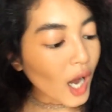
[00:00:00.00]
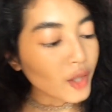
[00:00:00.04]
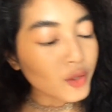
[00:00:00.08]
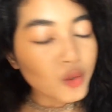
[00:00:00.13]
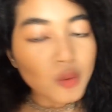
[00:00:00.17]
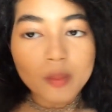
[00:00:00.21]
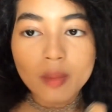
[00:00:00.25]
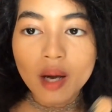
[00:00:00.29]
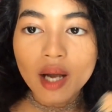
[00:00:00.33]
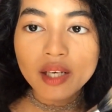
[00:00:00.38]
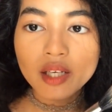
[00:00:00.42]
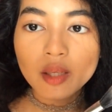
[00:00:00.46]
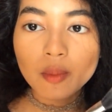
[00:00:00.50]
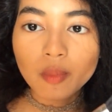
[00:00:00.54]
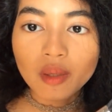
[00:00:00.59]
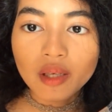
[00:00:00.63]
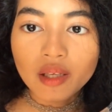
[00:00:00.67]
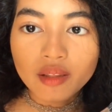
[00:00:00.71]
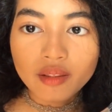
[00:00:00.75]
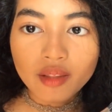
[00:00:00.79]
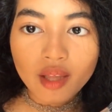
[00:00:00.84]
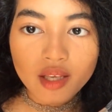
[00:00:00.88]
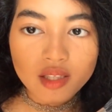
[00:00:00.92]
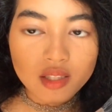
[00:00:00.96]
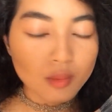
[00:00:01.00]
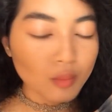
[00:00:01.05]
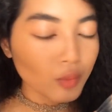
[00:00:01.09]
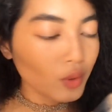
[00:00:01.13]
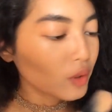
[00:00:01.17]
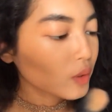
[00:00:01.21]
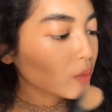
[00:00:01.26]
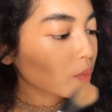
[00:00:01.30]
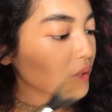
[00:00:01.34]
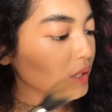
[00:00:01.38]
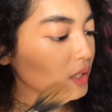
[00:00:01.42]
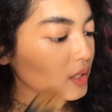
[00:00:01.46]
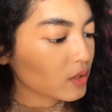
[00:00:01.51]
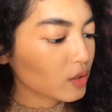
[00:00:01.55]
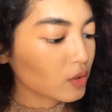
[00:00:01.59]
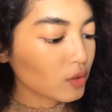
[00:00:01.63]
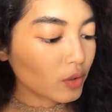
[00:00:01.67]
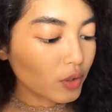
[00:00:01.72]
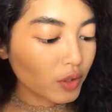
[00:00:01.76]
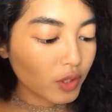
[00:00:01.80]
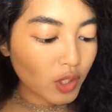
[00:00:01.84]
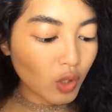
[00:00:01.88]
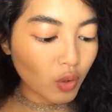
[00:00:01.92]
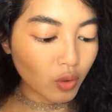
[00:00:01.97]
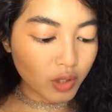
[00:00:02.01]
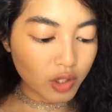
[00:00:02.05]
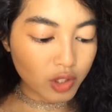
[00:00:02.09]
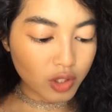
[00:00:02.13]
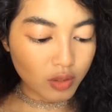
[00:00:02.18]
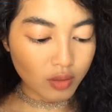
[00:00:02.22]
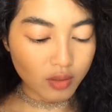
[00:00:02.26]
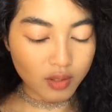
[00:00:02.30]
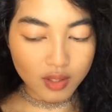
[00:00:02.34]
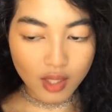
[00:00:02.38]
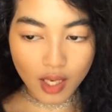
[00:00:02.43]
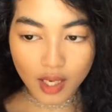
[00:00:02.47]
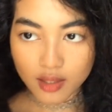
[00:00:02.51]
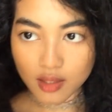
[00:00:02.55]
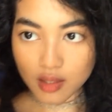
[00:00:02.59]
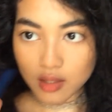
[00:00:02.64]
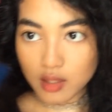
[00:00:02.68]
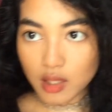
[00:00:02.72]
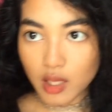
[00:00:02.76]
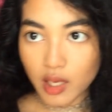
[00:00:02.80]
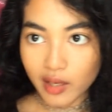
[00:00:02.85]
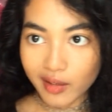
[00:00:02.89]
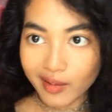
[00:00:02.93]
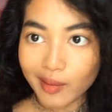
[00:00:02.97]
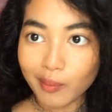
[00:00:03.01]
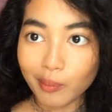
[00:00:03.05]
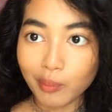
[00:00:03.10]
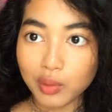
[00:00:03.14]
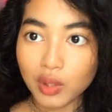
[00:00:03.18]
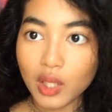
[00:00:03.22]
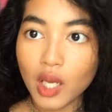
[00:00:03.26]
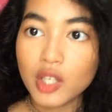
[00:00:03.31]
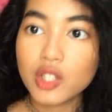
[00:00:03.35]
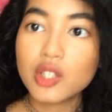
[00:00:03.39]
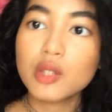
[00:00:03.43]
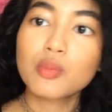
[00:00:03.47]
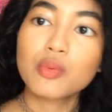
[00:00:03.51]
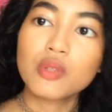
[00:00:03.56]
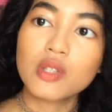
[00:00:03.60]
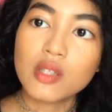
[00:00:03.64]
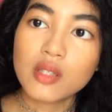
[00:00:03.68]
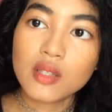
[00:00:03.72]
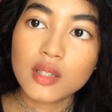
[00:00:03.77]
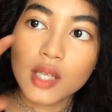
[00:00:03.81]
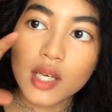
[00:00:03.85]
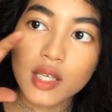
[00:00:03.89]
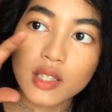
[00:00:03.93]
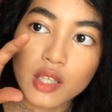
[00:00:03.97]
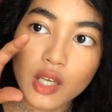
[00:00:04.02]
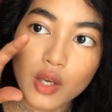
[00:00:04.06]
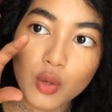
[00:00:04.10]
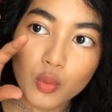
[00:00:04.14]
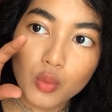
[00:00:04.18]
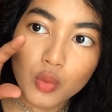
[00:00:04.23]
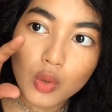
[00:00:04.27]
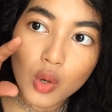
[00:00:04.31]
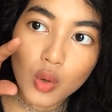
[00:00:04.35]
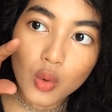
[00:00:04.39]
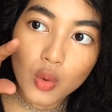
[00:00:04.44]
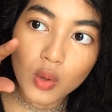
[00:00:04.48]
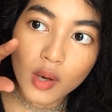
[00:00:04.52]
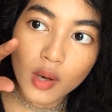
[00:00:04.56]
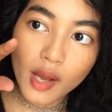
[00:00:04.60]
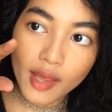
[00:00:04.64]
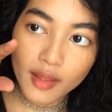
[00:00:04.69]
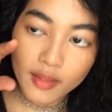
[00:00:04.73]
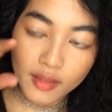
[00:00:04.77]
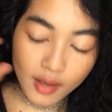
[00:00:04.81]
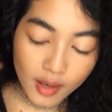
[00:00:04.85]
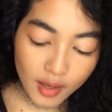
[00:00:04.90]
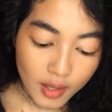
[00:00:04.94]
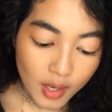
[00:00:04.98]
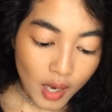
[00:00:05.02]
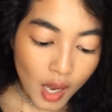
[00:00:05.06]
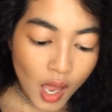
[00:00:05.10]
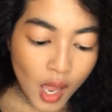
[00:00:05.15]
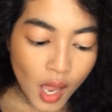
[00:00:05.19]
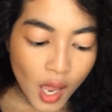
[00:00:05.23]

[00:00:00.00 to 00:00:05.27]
I don't mind it being that small because, you know, the original size is like a blush pinch size, like woo, like that.